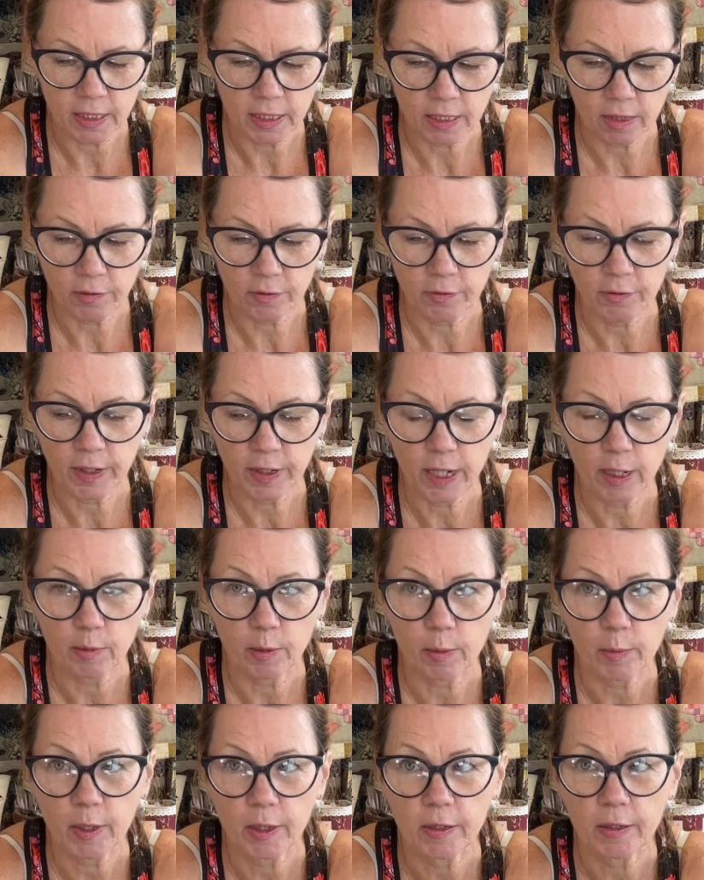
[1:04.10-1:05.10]
are the flower
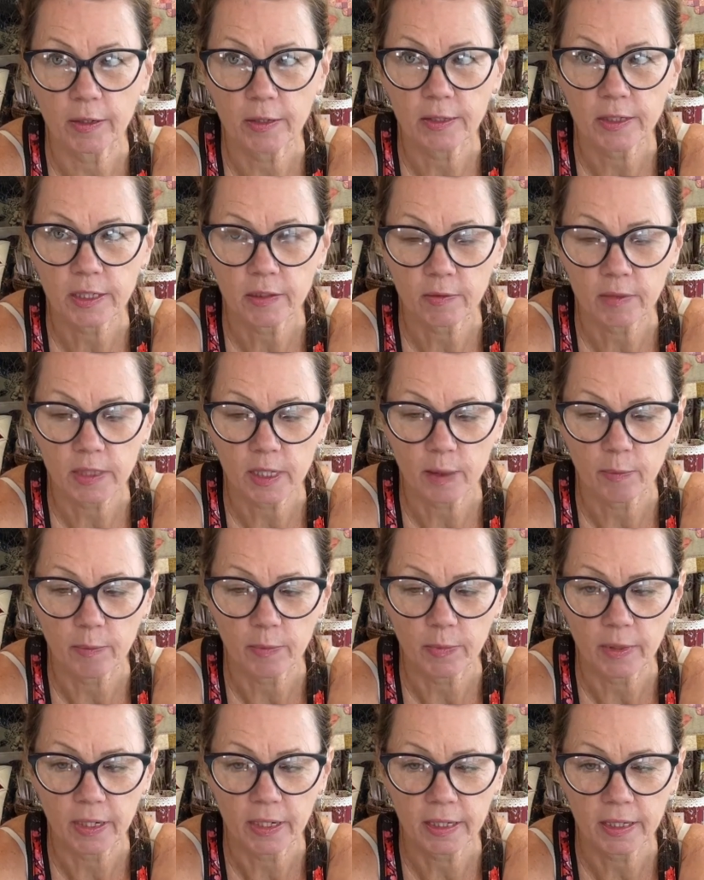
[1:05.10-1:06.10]
part of the
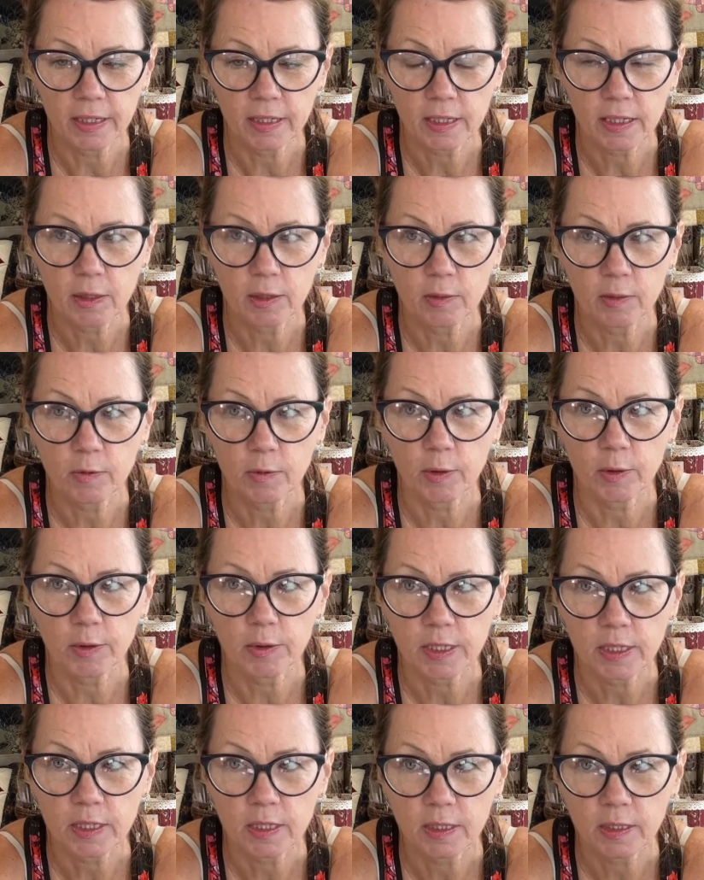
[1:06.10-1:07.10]
template. So you've
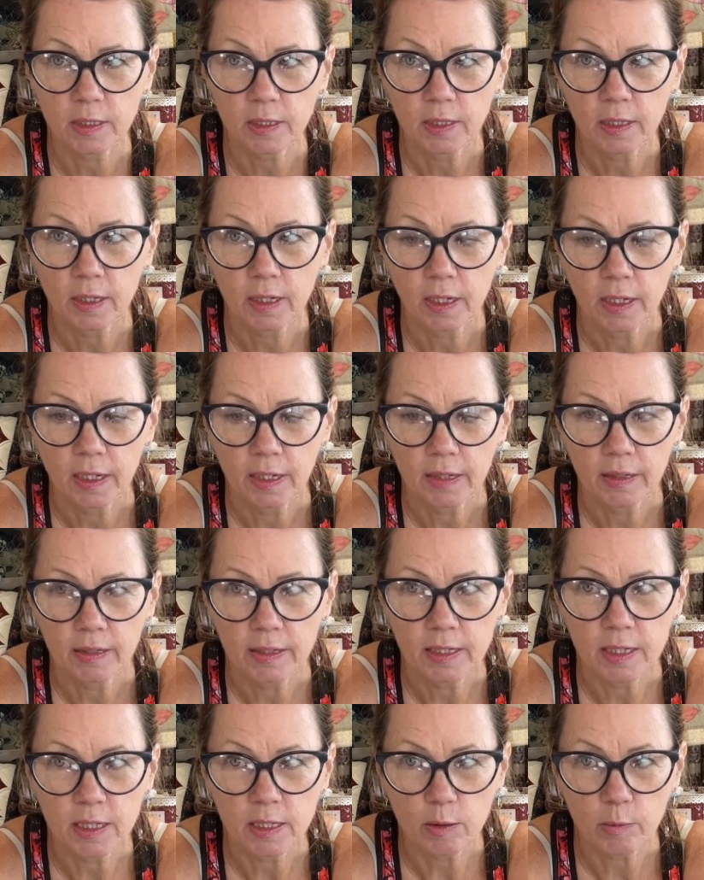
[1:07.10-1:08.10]
got,
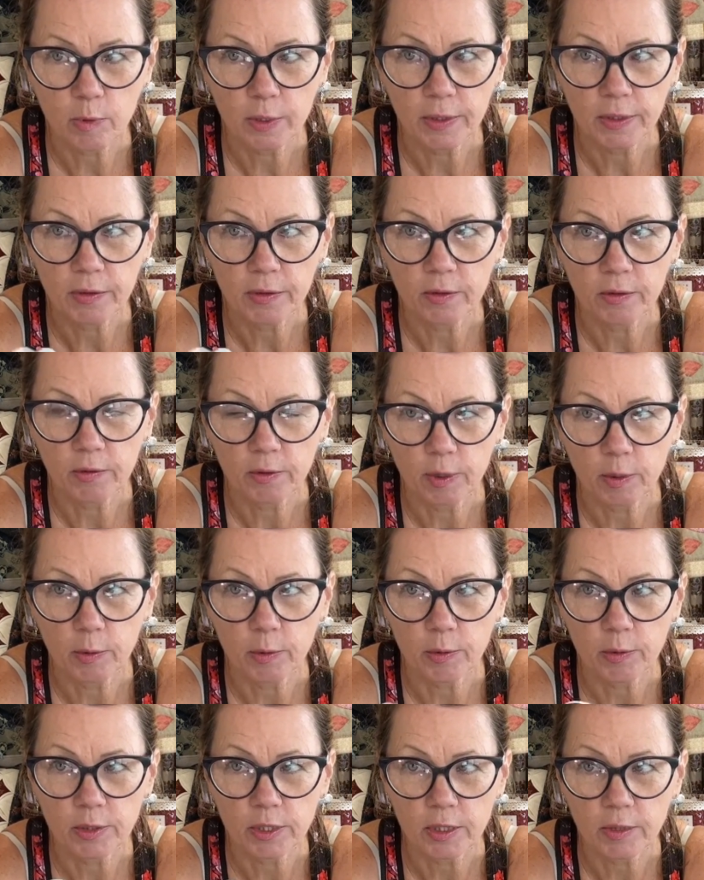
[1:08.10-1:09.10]
this is a 1
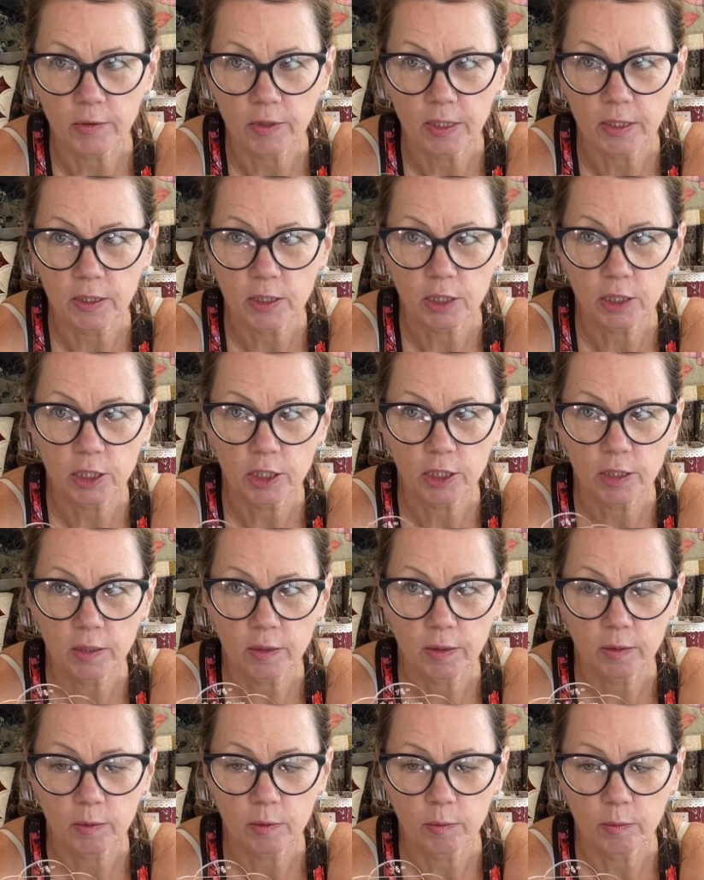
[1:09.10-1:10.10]
3/4 inch
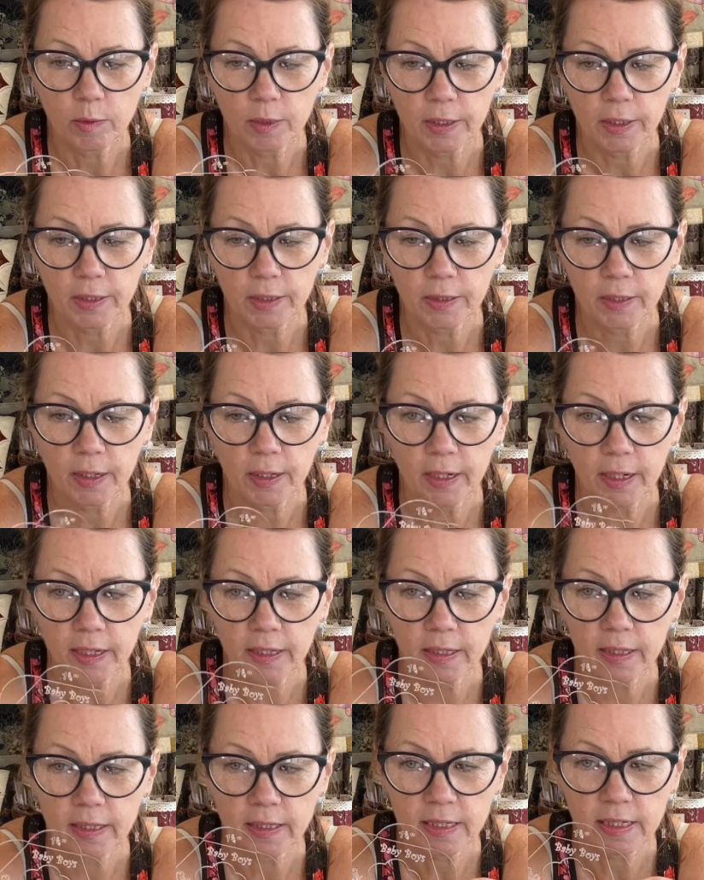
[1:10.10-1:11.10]
one,
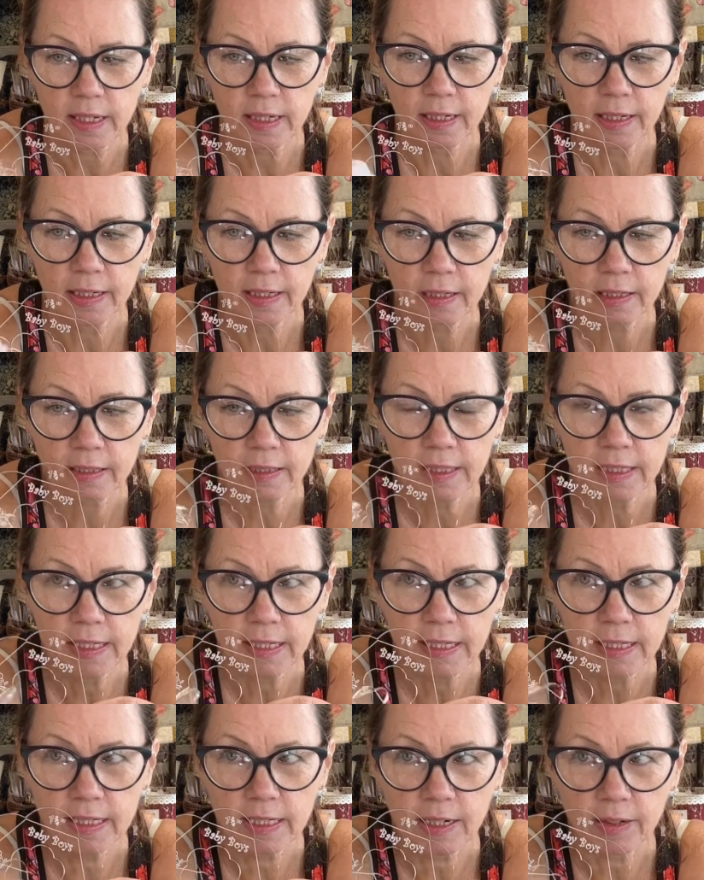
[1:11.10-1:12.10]
and there's a little
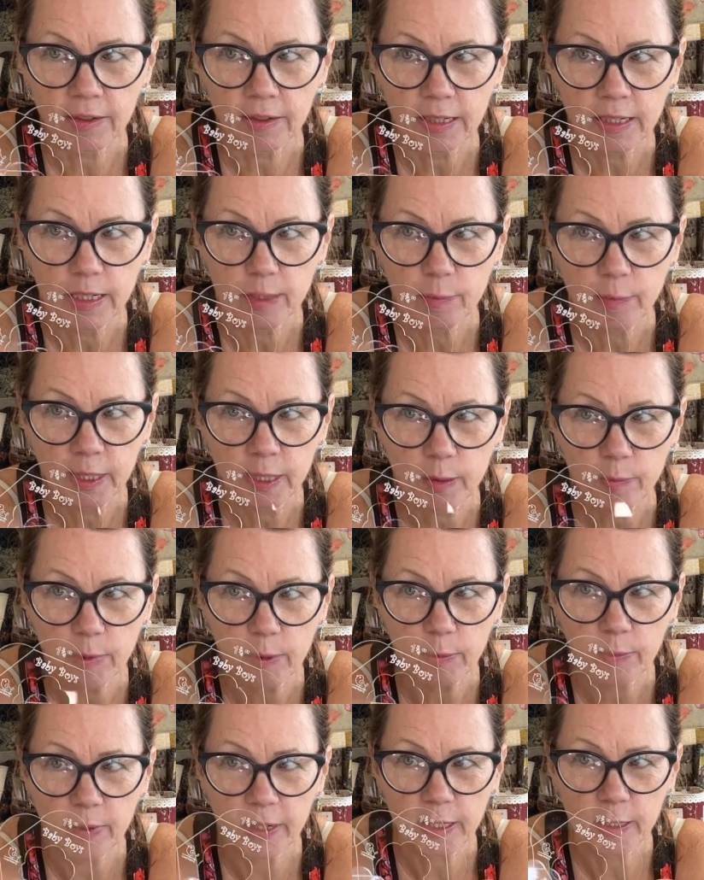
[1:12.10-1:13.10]
teeny tiny
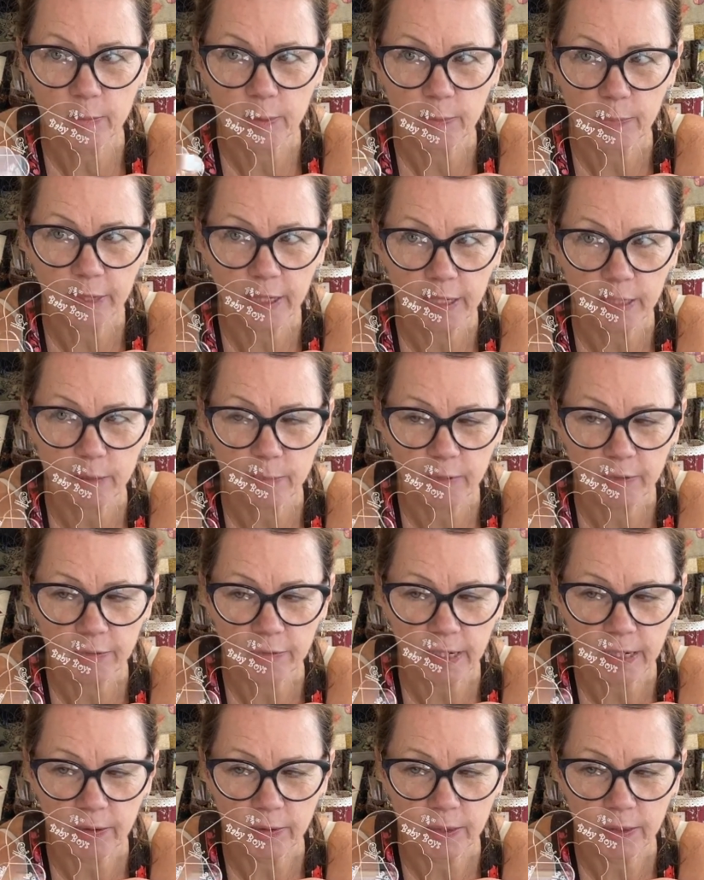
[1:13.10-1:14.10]
baby
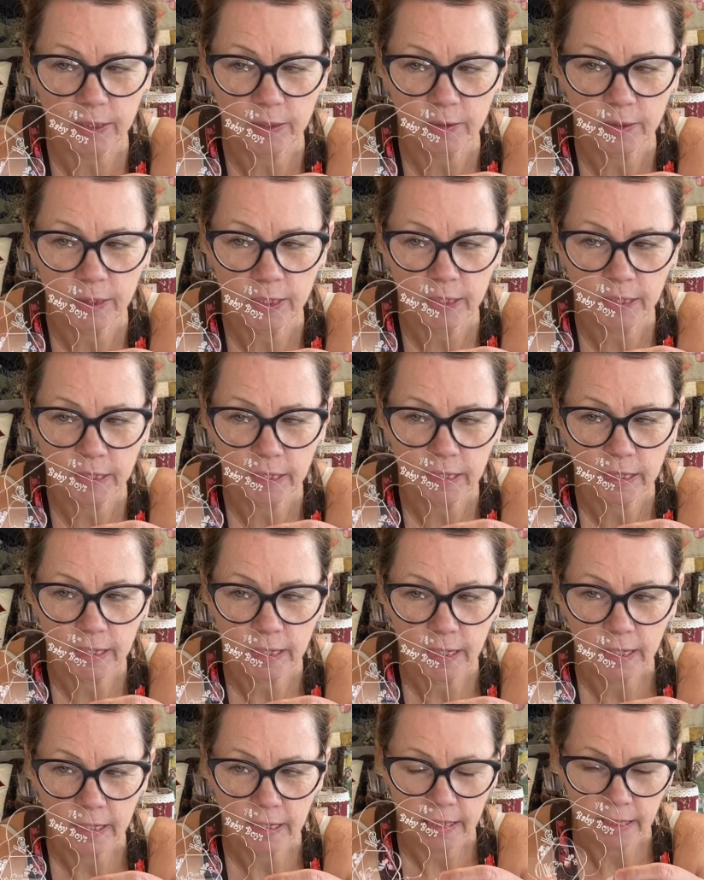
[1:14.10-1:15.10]
flower
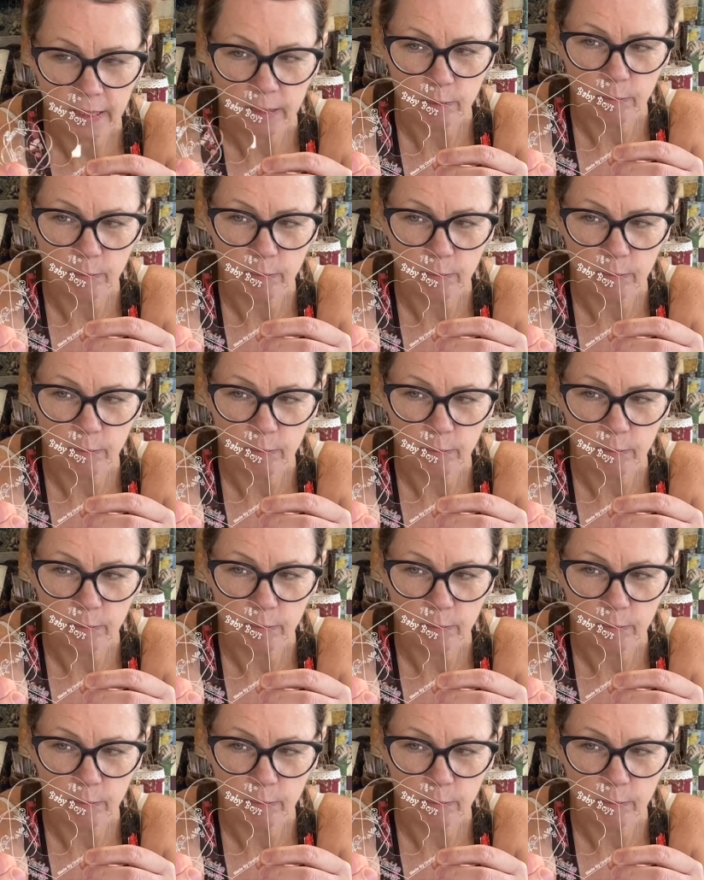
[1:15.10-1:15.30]
in the